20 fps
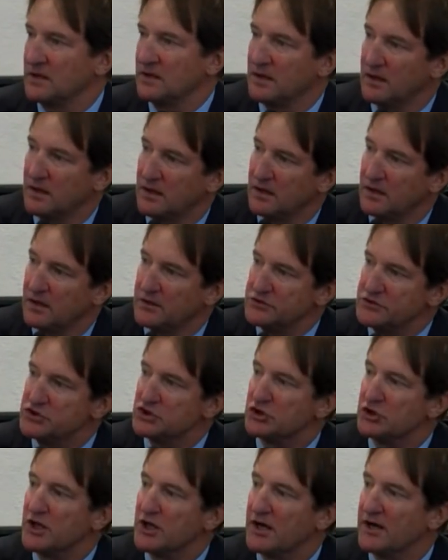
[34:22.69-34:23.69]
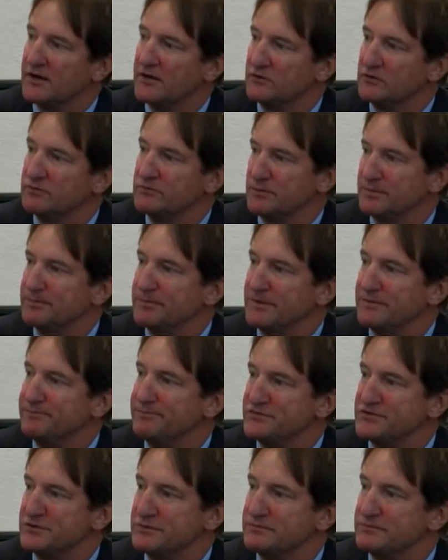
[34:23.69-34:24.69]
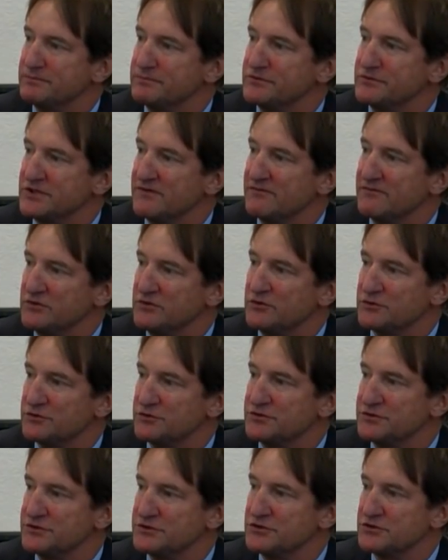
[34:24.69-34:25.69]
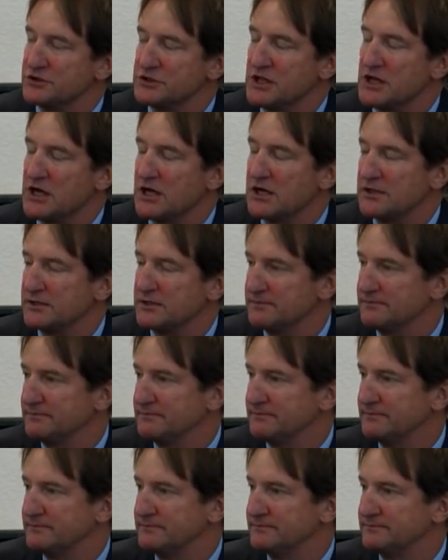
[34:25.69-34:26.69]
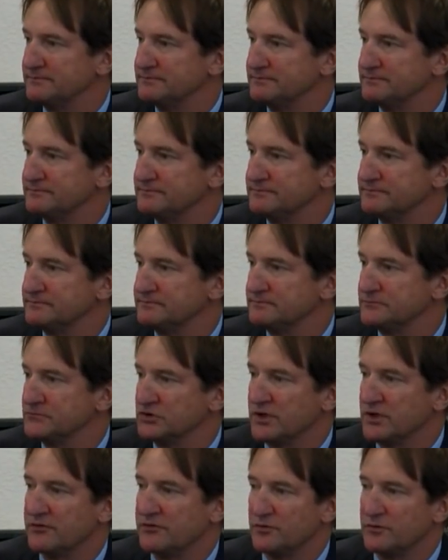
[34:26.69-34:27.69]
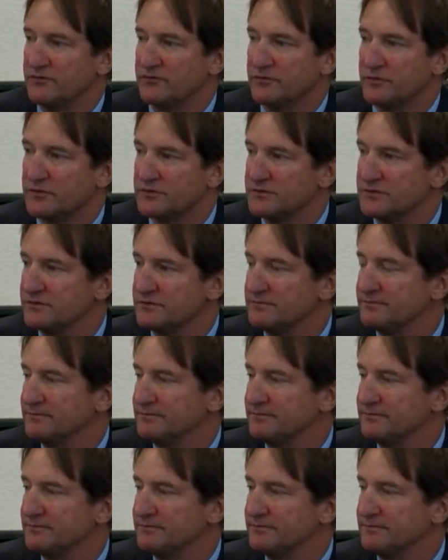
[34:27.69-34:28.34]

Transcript: Uh, July, be seven years this July, July 31st.